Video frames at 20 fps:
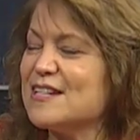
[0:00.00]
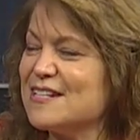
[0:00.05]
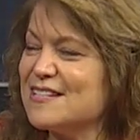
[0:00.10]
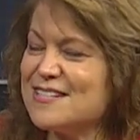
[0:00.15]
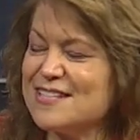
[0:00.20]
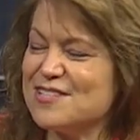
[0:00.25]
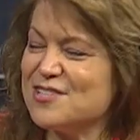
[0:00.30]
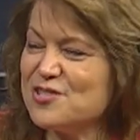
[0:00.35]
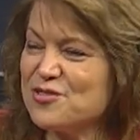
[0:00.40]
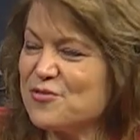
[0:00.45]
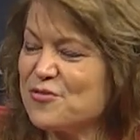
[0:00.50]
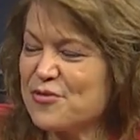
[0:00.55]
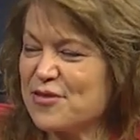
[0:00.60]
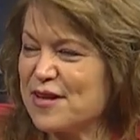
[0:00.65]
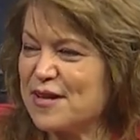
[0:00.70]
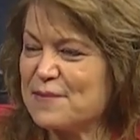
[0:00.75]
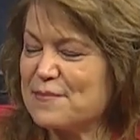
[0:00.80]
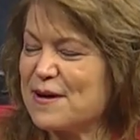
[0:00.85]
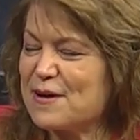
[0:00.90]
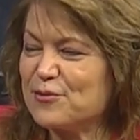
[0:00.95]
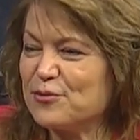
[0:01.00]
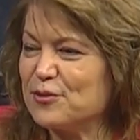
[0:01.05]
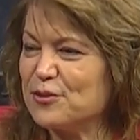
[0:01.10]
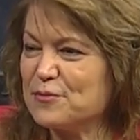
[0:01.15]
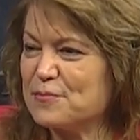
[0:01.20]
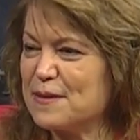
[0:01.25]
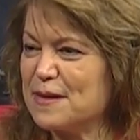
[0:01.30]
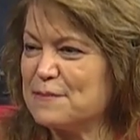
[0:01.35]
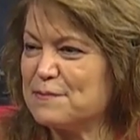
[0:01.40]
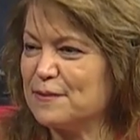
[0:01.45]
didn't you think about all the
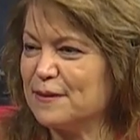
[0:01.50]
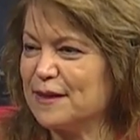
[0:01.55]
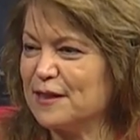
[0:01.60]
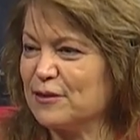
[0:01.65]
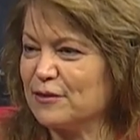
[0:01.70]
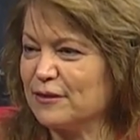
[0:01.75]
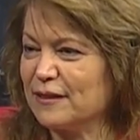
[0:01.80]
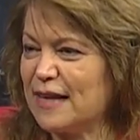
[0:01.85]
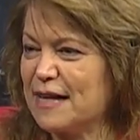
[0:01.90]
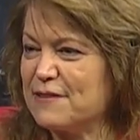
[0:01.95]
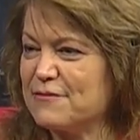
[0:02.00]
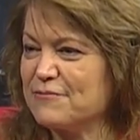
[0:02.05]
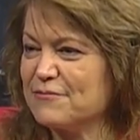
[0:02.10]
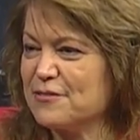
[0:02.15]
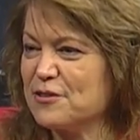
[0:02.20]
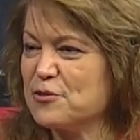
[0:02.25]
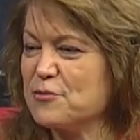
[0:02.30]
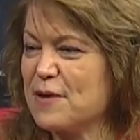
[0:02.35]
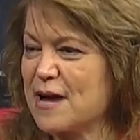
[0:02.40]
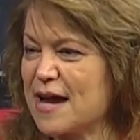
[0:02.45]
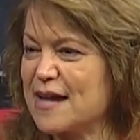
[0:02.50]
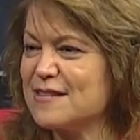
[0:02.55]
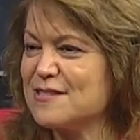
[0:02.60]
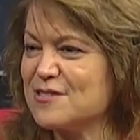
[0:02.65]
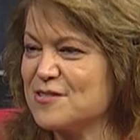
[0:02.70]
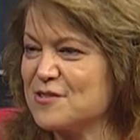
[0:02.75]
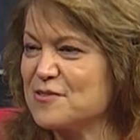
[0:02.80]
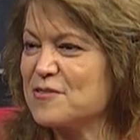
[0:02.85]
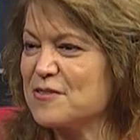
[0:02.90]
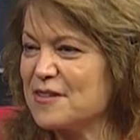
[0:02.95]
people in your life who had
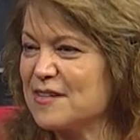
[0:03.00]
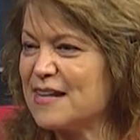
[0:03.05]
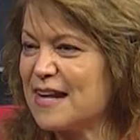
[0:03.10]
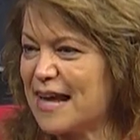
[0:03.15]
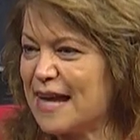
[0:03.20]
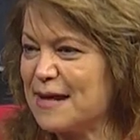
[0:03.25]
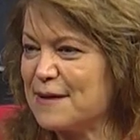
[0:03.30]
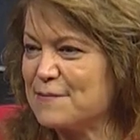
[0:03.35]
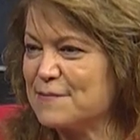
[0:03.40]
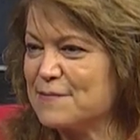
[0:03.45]
certain names?